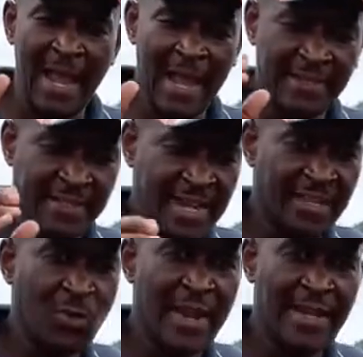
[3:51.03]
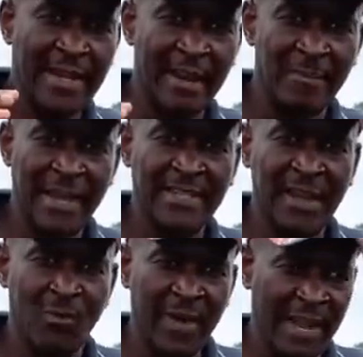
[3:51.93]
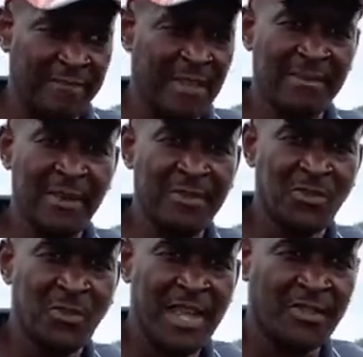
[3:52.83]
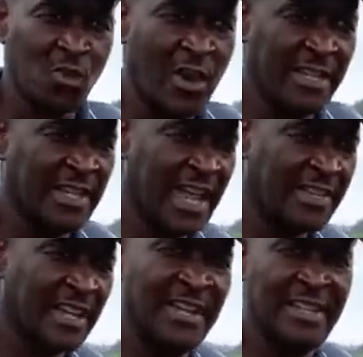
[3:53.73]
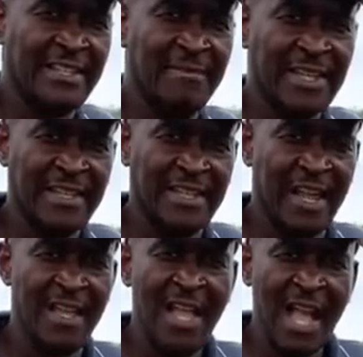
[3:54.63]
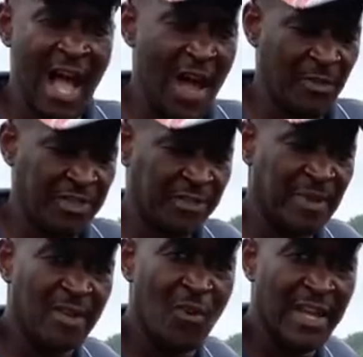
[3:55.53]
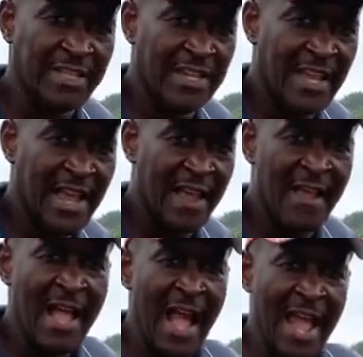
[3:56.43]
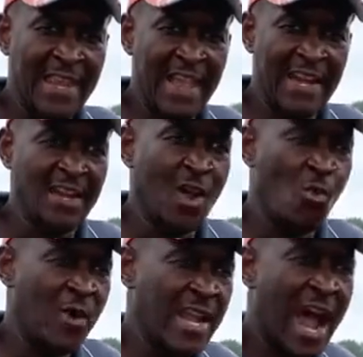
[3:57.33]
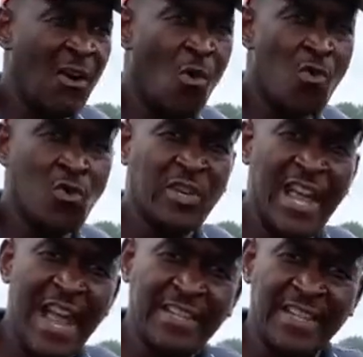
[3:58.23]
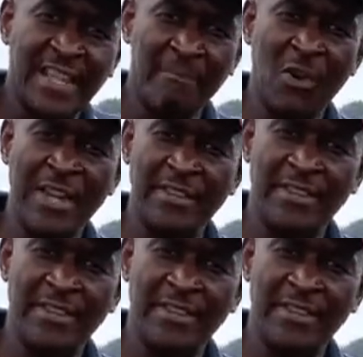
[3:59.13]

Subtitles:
Saskatchewan, and Alberta. We have some summer students collecting exactly the same data which is being collected here. And then we are going to test the models.